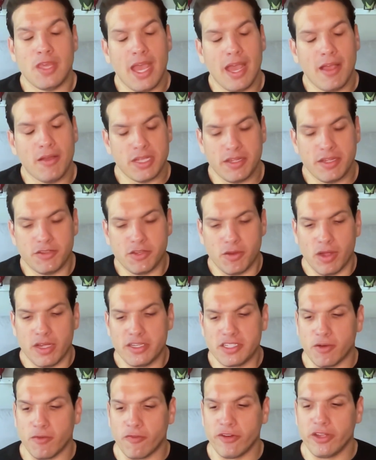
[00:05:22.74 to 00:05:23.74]
Yeah,
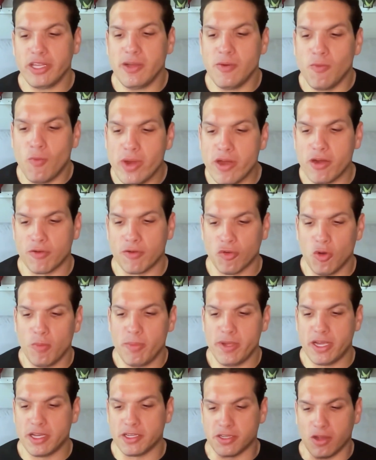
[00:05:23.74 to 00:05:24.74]
it's a really weird rule
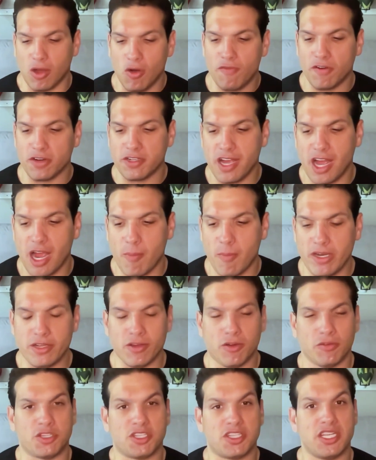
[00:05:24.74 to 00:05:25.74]
because overtime, we
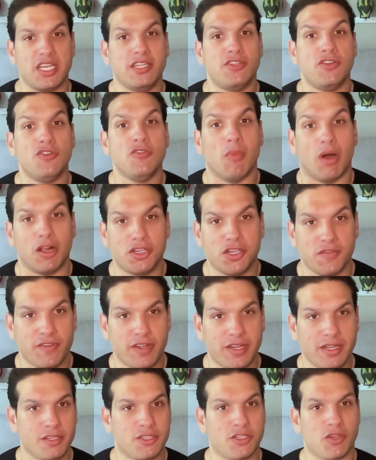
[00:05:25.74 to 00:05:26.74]
don't see too much of
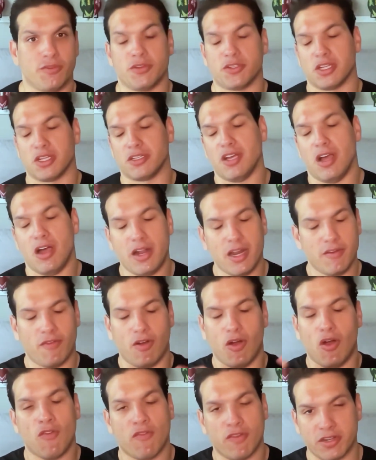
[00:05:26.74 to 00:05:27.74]
it. And so there's a ton of
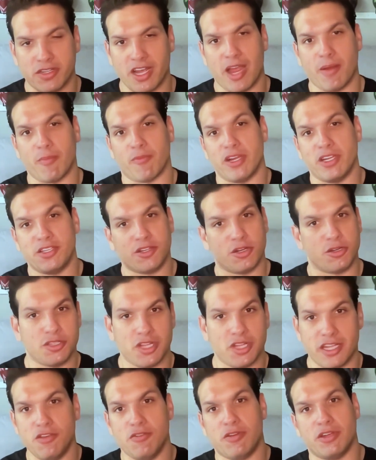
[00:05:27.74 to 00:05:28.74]
overtime research
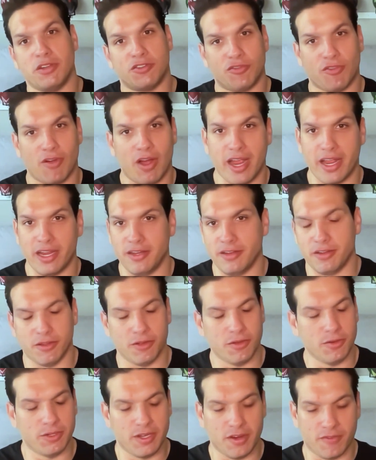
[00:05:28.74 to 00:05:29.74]
that you can try and
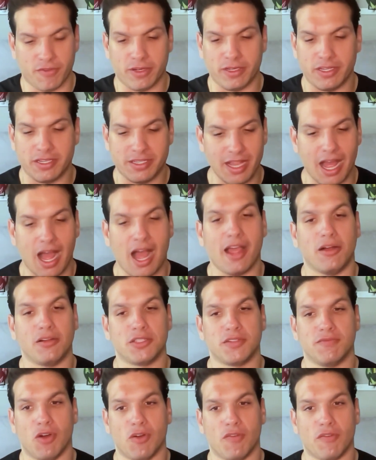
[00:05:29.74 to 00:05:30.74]
do, different
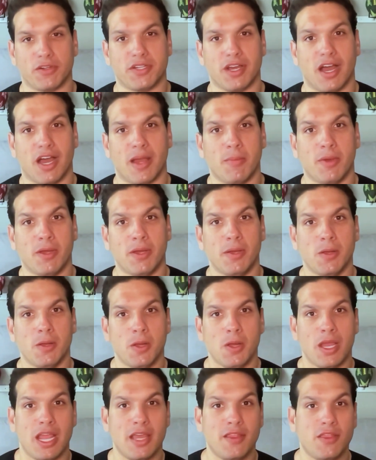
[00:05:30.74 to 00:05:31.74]
styles of overtime.
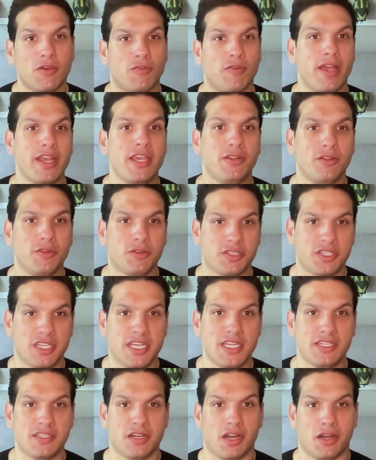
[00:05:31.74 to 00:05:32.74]
In the regular
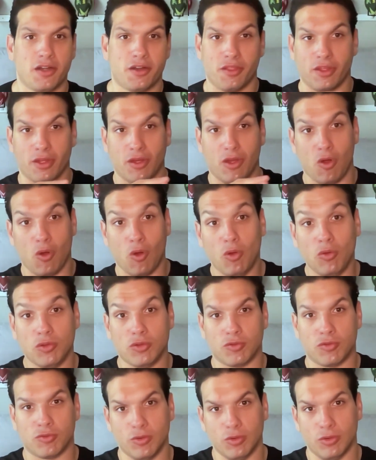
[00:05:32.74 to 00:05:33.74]
season, under the old
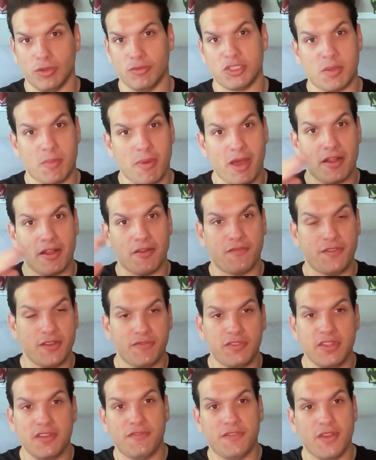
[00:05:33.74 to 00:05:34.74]
rule, it was about a
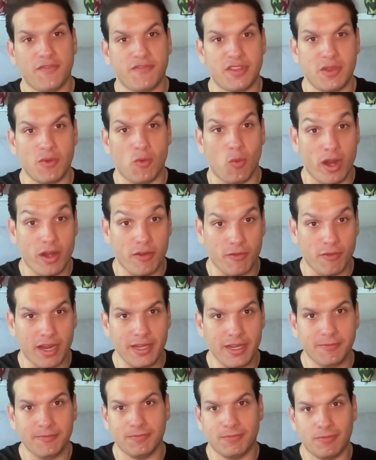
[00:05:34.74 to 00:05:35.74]
50-50 win
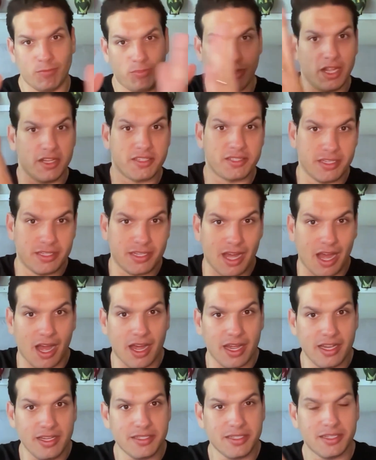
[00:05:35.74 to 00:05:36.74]
rate plus the
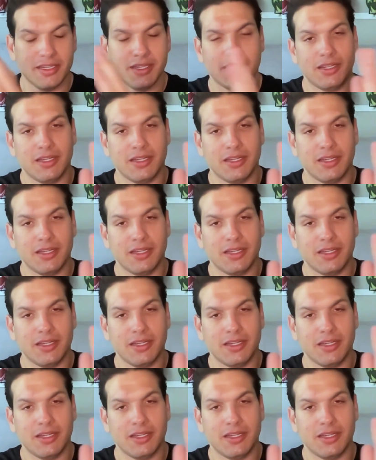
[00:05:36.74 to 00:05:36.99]
ties.